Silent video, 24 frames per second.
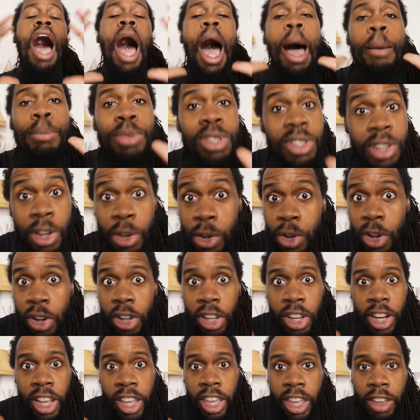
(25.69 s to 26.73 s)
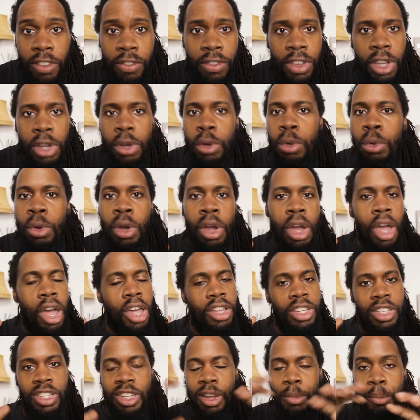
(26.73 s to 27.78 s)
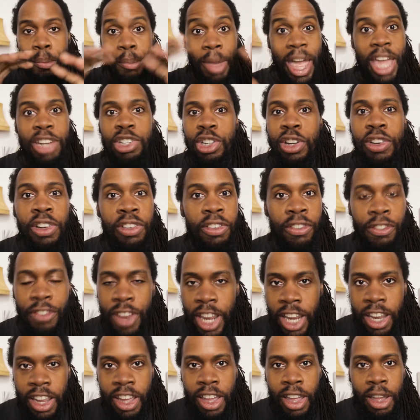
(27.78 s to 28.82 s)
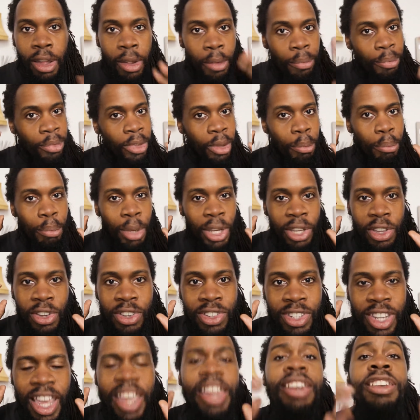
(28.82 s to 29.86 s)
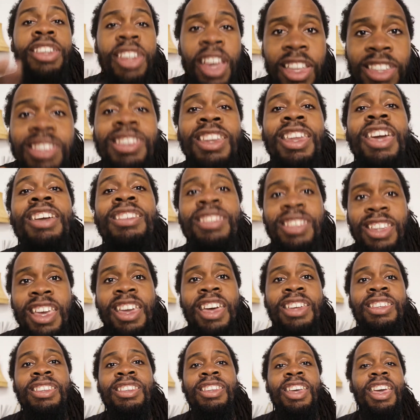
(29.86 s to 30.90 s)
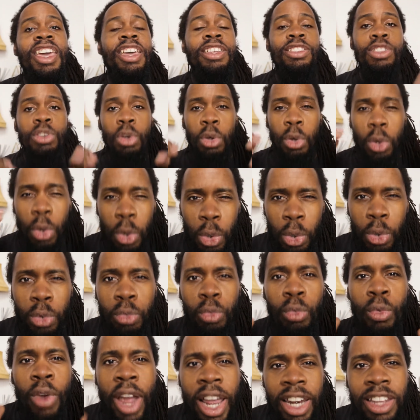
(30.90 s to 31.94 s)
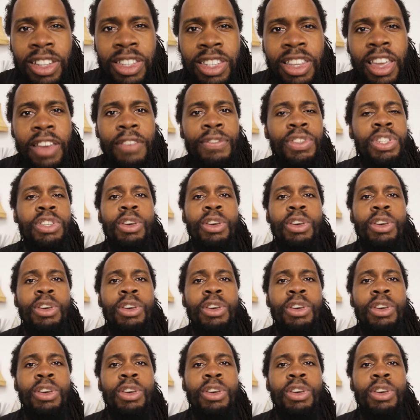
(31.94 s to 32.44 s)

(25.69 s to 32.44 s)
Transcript: I'm still not going to give you some magical figure because it doesn't exist. It's all relative.